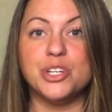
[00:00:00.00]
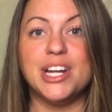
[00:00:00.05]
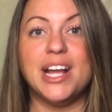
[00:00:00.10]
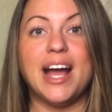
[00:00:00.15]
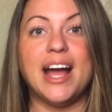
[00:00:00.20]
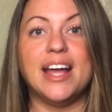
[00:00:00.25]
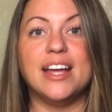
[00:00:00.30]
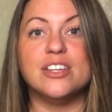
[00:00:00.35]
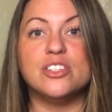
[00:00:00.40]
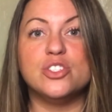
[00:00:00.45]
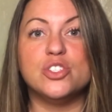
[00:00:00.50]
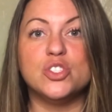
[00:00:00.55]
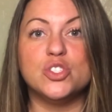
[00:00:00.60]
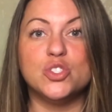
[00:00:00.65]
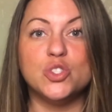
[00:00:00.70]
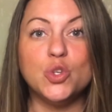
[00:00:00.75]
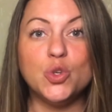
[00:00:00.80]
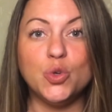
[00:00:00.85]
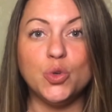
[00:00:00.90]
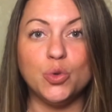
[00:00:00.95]
I
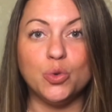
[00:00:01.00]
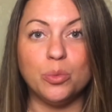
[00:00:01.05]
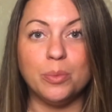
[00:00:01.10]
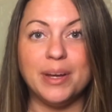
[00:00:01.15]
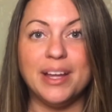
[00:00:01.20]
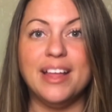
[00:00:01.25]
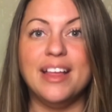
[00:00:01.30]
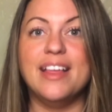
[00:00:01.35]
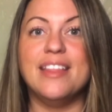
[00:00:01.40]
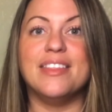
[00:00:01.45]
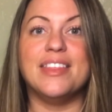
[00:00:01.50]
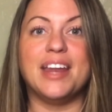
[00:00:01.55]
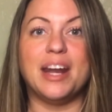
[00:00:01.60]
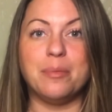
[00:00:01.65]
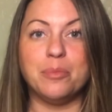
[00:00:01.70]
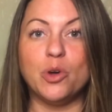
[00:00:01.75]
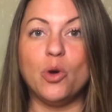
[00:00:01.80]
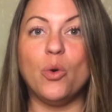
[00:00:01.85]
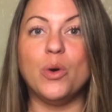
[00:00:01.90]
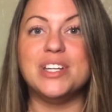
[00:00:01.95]
assume that I'm
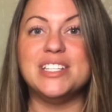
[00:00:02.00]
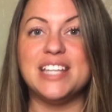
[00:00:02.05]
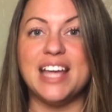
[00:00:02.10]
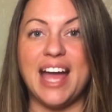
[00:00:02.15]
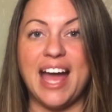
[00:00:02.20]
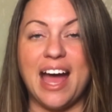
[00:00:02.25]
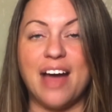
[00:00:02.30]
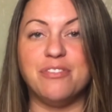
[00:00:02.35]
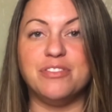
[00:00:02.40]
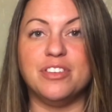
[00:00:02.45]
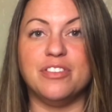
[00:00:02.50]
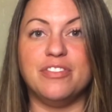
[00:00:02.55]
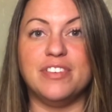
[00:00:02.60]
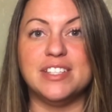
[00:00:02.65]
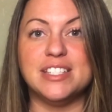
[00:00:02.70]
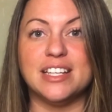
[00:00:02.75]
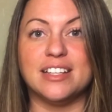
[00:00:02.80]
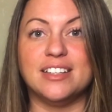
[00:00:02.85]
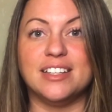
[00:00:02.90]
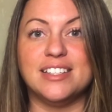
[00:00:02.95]
going to have to
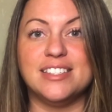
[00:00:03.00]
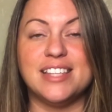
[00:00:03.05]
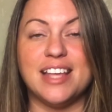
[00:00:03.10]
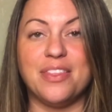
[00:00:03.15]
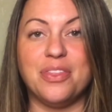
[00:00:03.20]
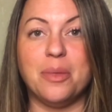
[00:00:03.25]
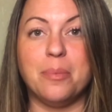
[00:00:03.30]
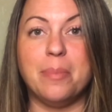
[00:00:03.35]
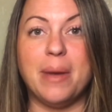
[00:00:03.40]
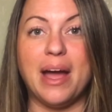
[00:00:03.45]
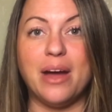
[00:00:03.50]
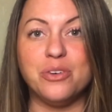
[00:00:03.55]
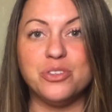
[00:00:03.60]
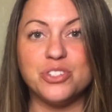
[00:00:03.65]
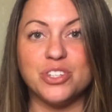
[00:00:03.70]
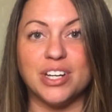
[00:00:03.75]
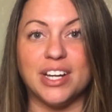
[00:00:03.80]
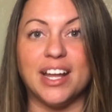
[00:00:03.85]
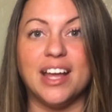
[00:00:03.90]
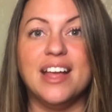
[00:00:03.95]
physically set the boundary.